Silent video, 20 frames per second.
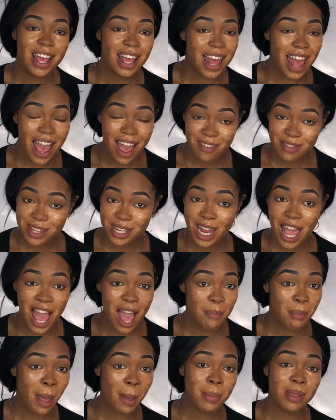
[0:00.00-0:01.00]
Half the
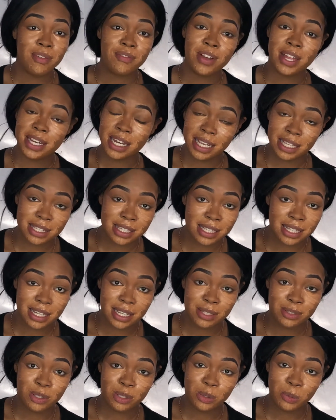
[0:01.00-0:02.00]
time I be finessing
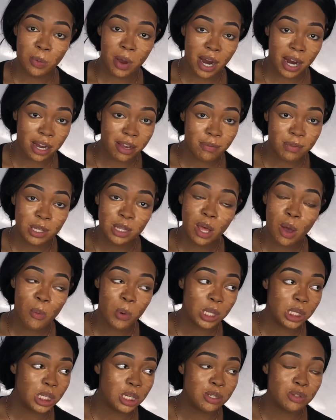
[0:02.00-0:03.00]
it to where even though
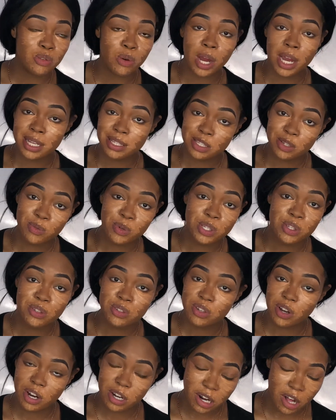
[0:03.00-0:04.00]
it looks crazy when you
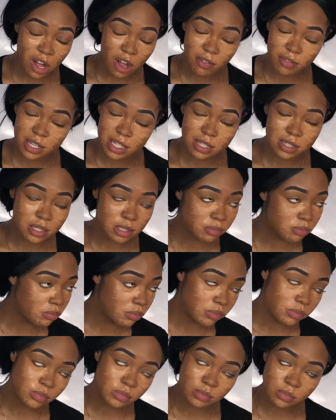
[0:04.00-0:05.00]
start off, it's,
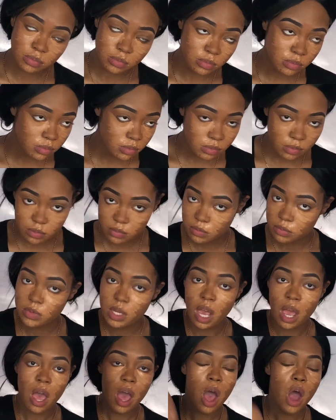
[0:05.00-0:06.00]
girl,
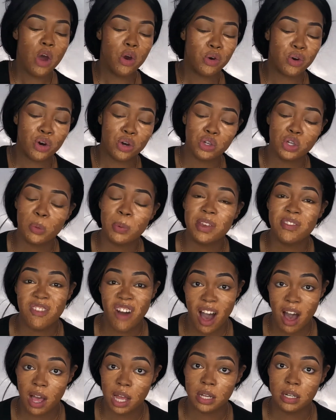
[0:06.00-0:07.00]
you'll be
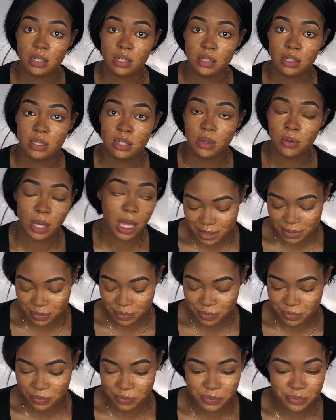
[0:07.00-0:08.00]
fine. Okay.
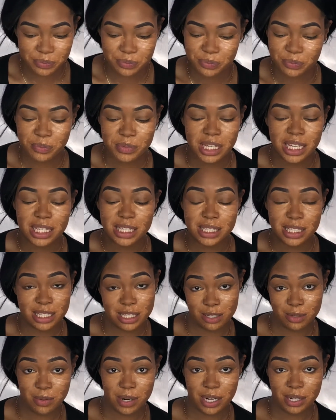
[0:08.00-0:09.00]
This
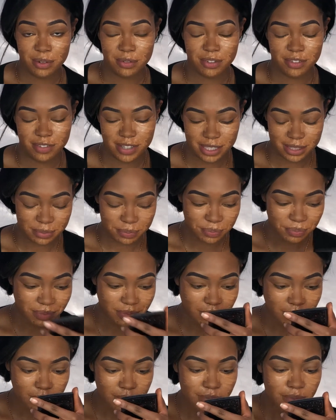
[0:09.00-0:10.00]
is what I do for fun.
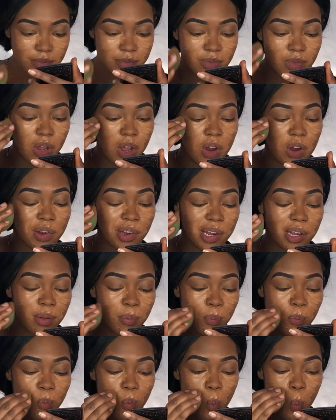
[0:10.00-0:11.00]
All right,
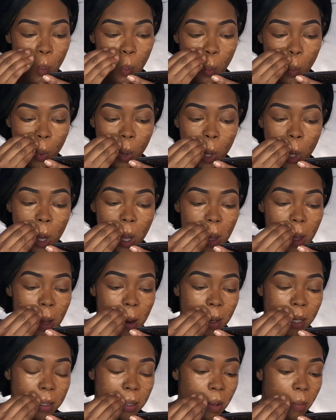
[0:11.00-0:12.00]

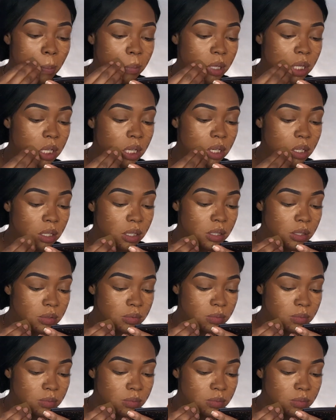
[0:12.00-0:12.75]
I'm just gonna blend.